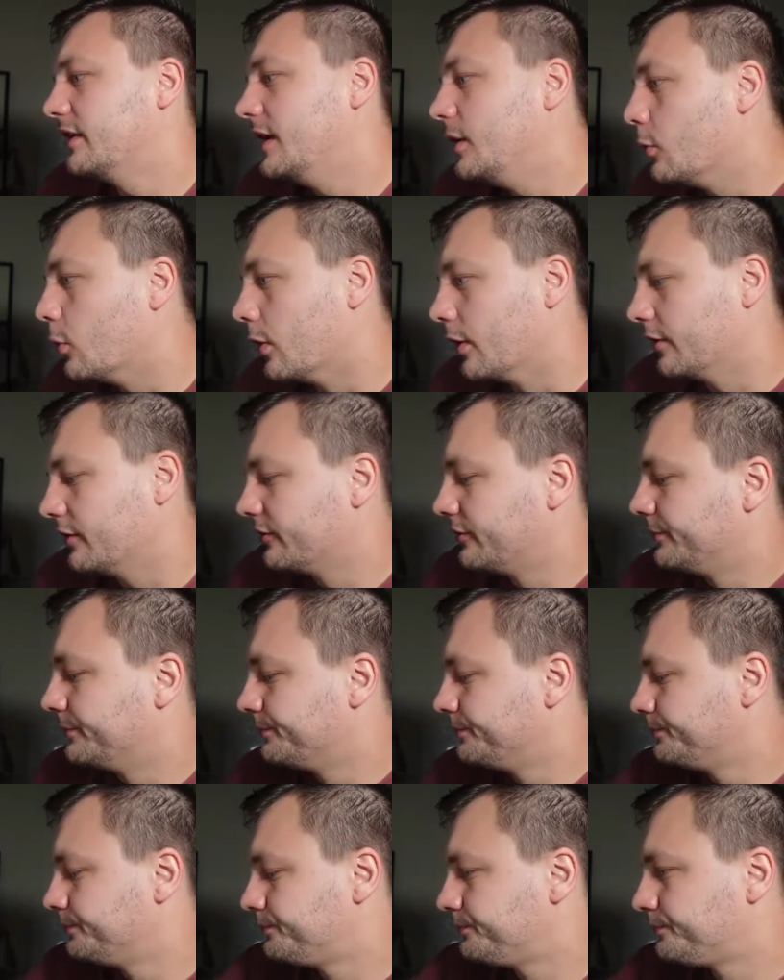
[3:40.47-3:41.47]
it works.
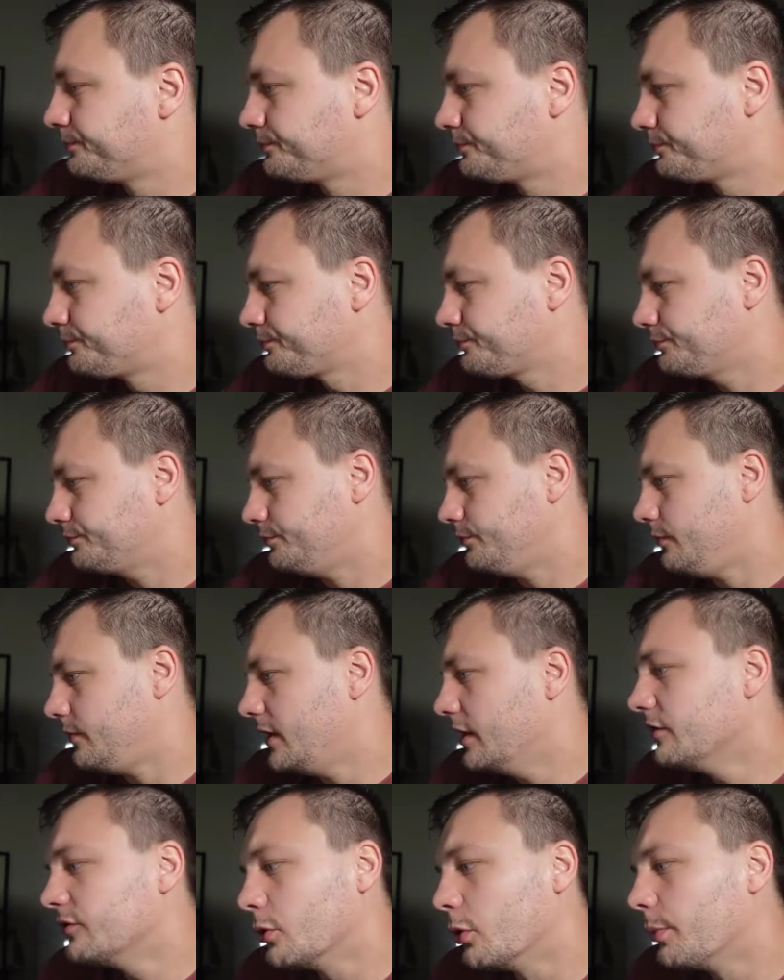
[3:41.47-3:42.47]

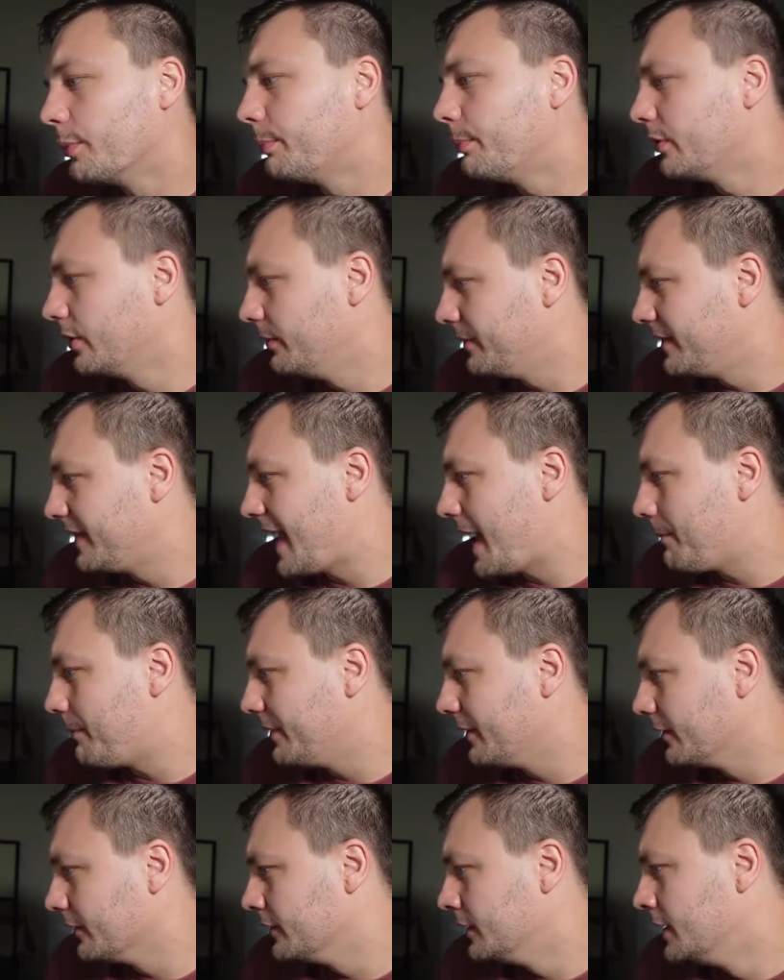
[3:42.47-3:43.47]
So we'll put him in that
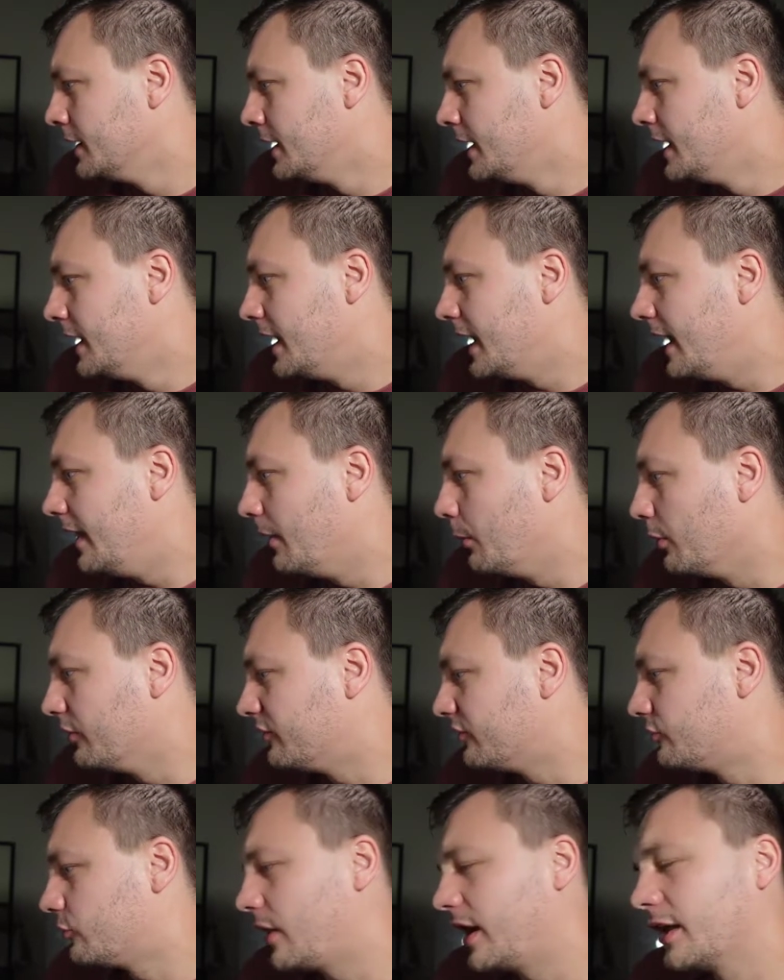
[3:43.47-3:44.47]
build, and then we'll
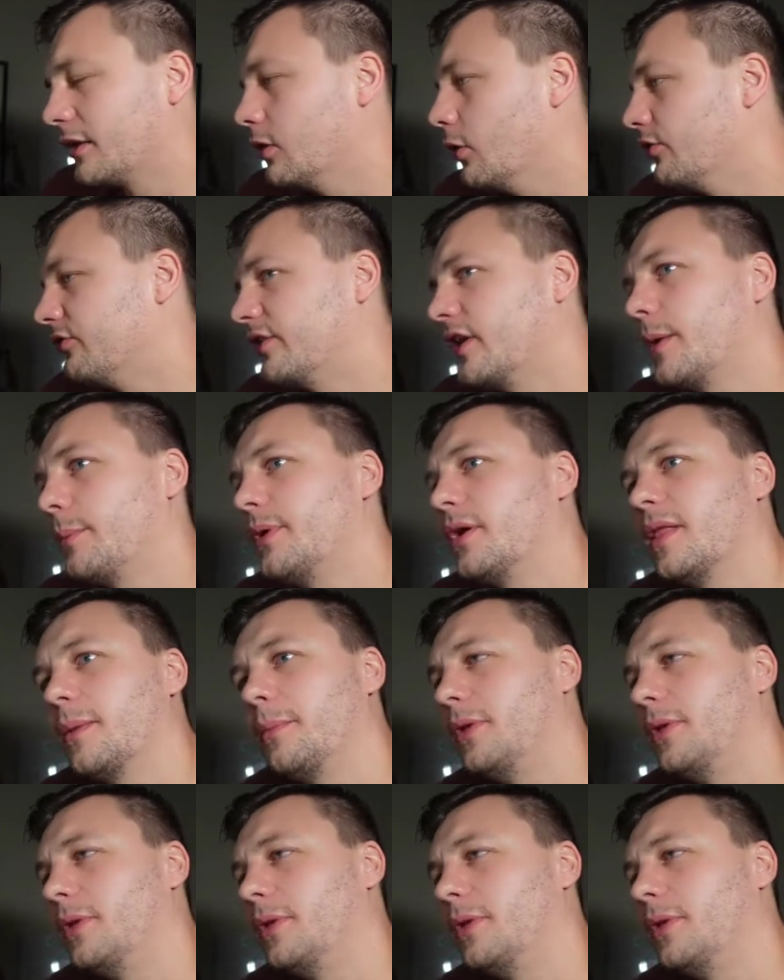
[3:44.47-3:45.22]
just try to close it up here. Let me